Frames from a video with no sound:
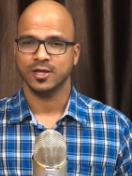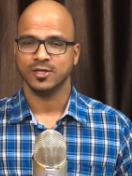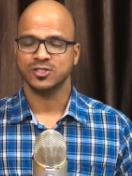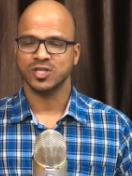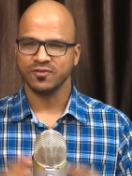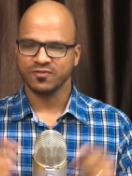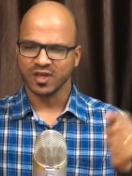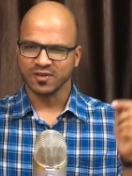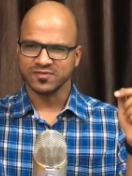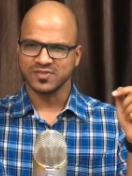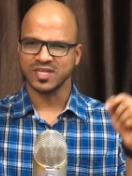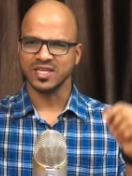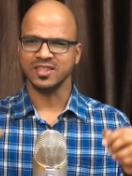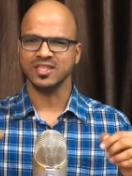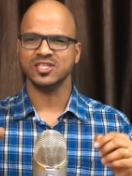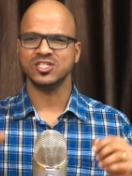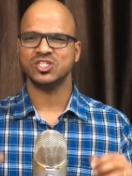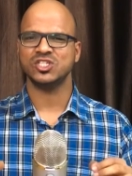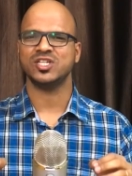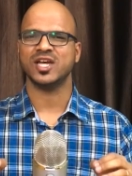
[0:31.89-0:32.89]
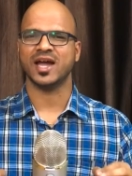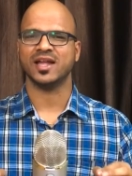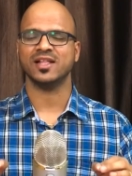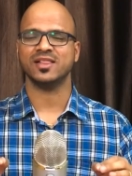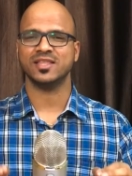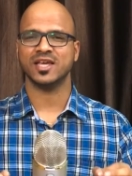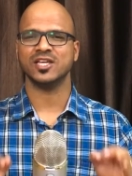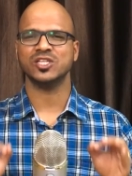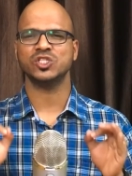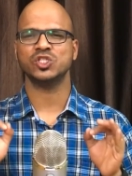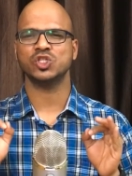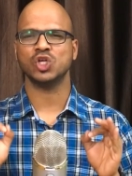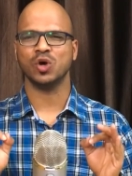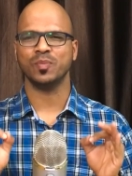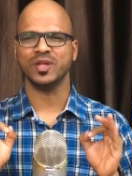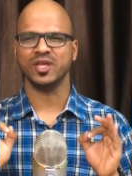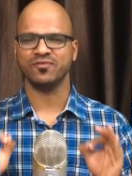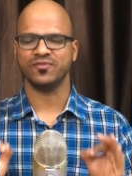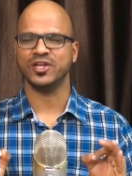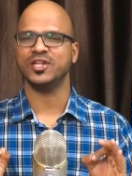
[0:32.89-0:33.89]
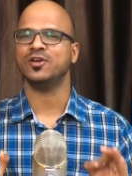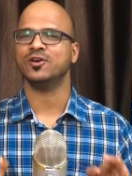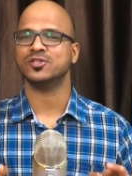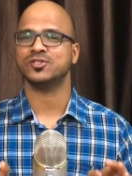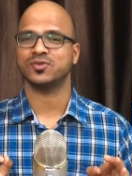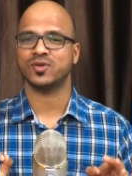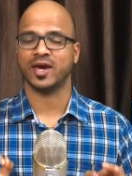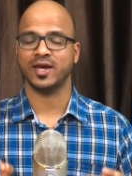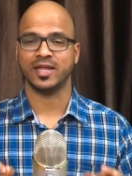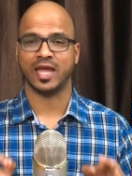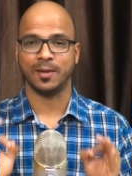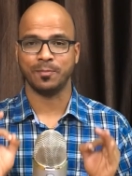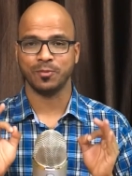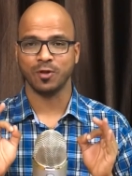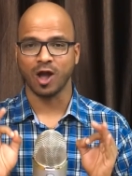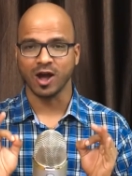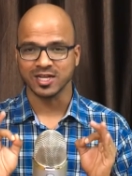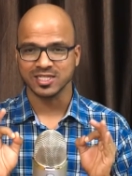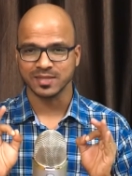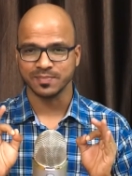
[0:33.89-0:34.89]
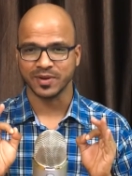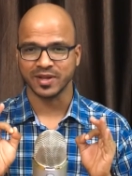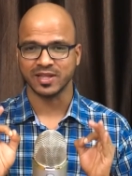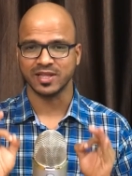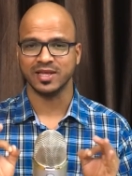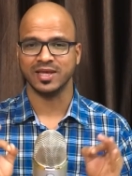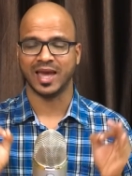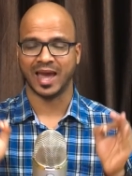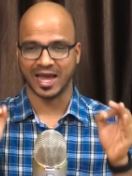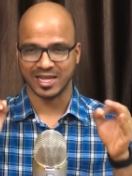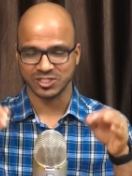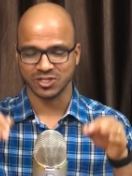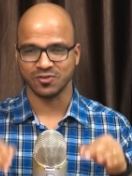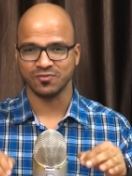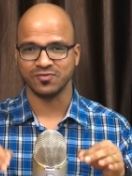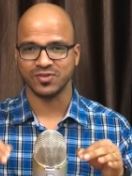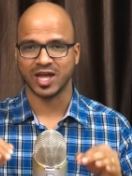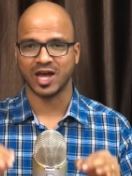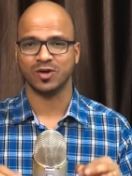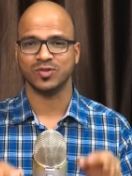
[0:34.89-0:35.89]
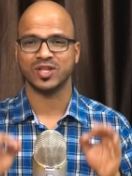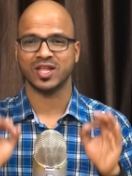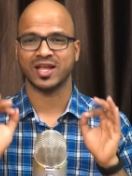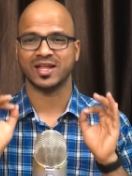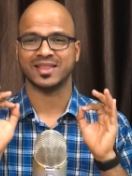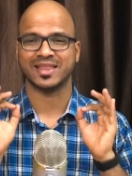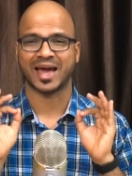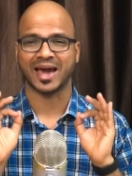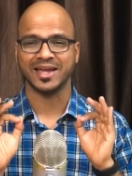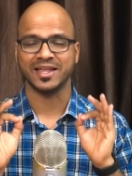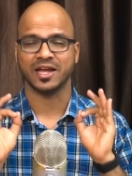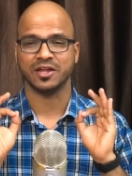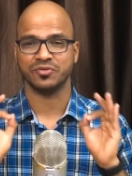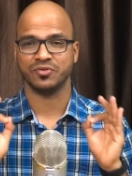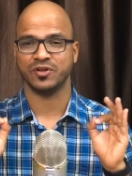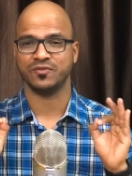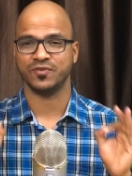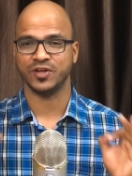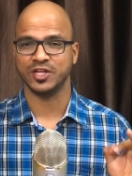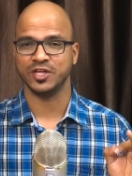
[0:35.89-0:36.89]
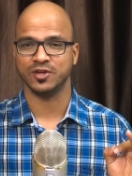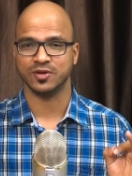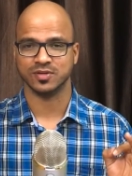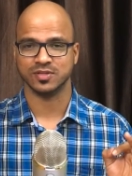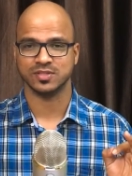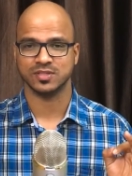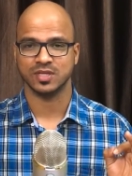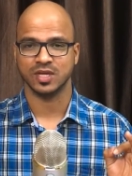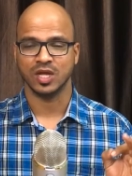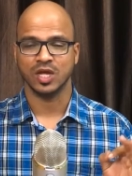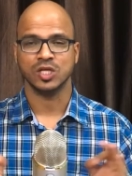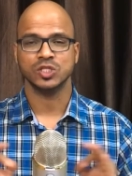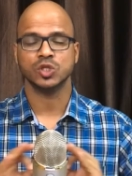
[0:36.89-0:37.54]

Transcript: So if you have seen this channel, there are so many videos, right? Approximately, as of now, there are nine hundred videos.